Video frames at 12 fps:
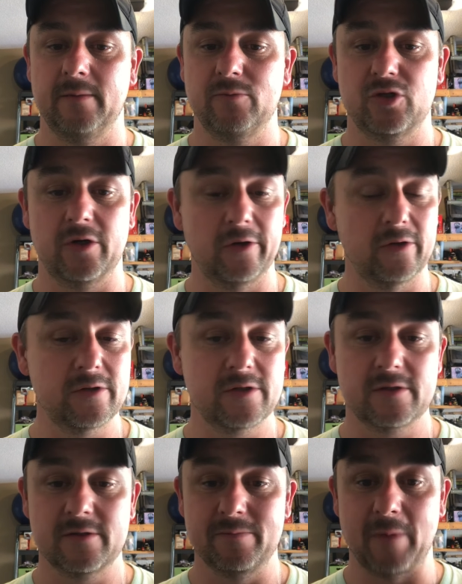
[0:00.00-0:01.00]

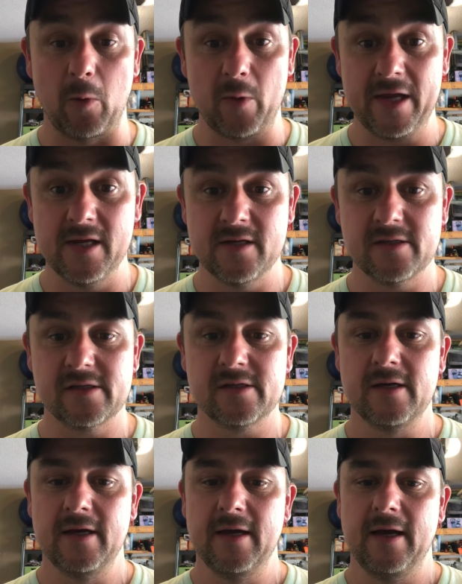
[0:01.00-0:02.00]
struggles, my wins,
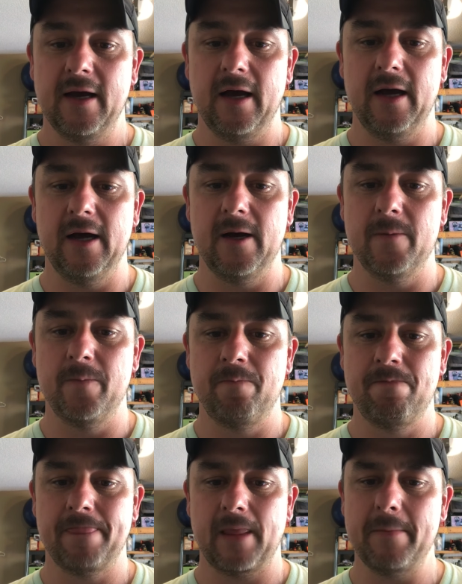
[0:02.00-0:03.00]

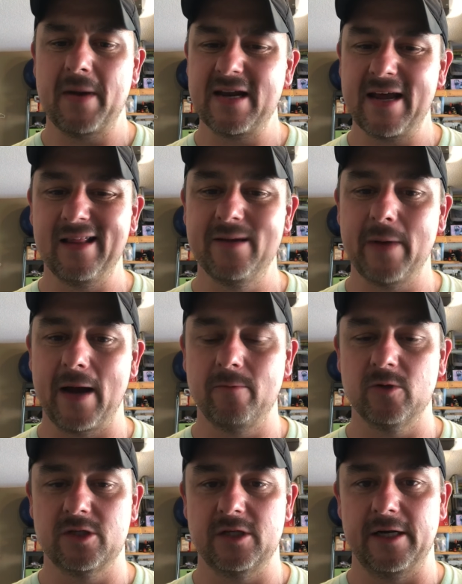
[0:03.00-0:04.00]
in my daily
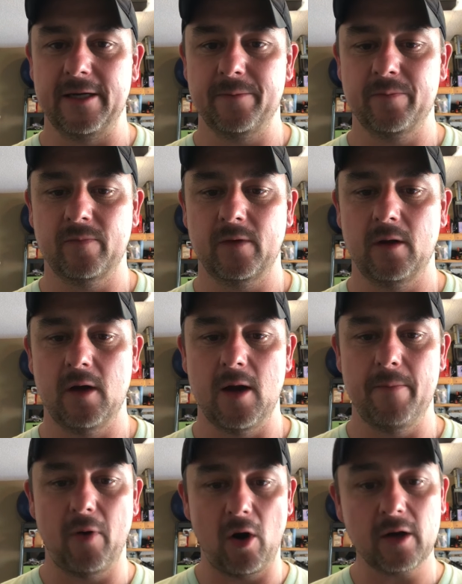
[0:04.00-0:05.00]
Bible study,
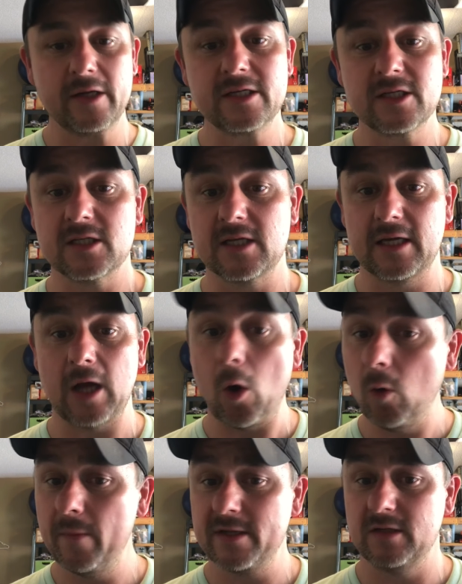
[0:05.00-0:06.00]
partly just to
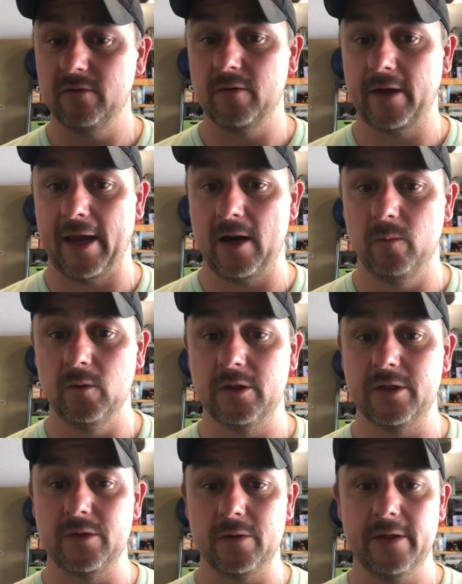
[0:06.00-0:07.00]
hold myself accountable to
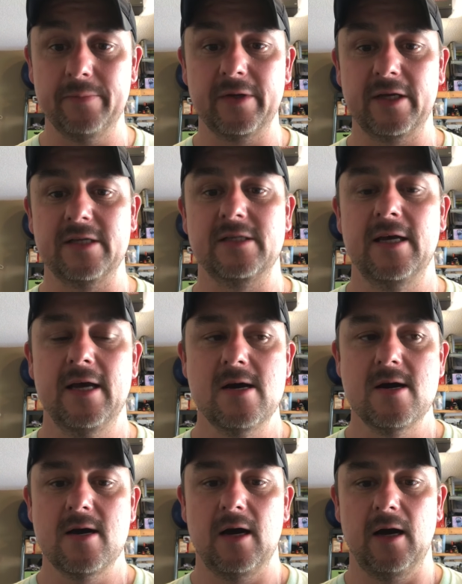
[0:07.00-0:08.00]
do it, because
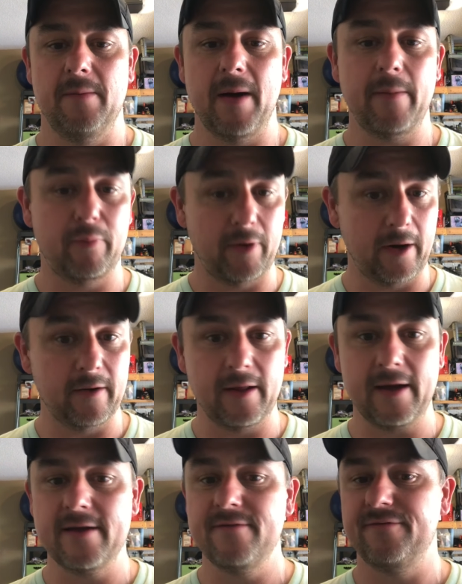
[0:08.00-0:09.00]
my prayer
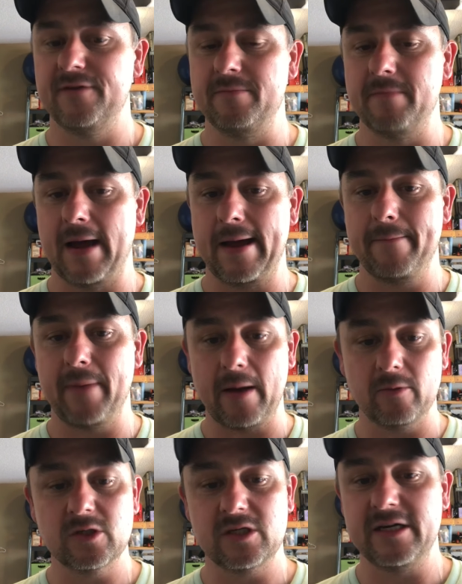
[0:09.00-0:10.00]
life and my
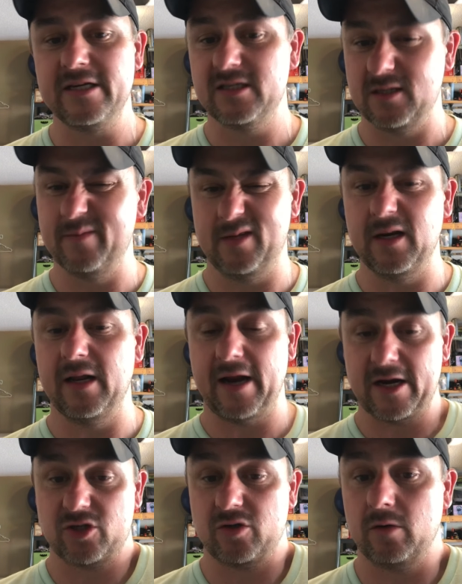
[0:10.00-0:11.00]
Bible study is something that I
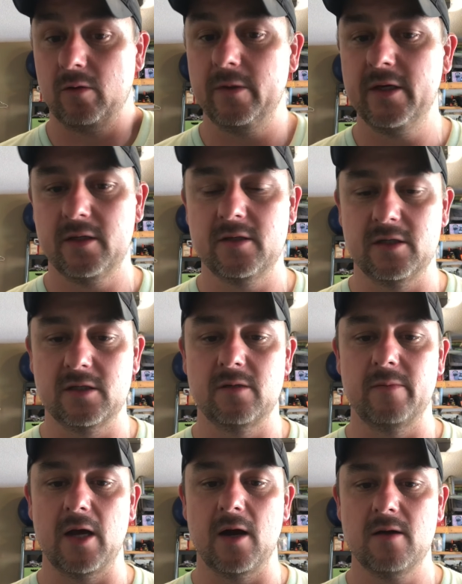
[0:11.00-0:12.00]
struggle with, just to
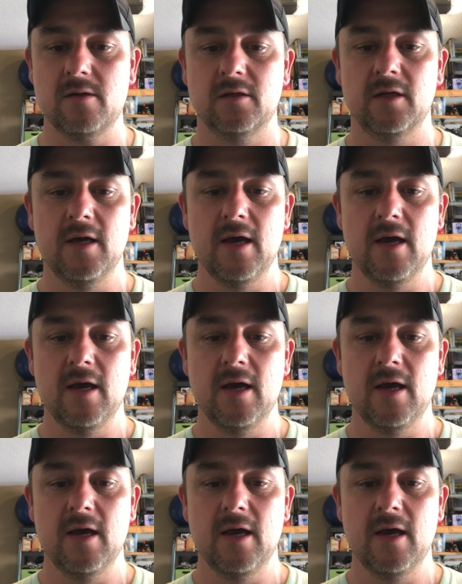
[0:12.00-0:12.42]
be honest.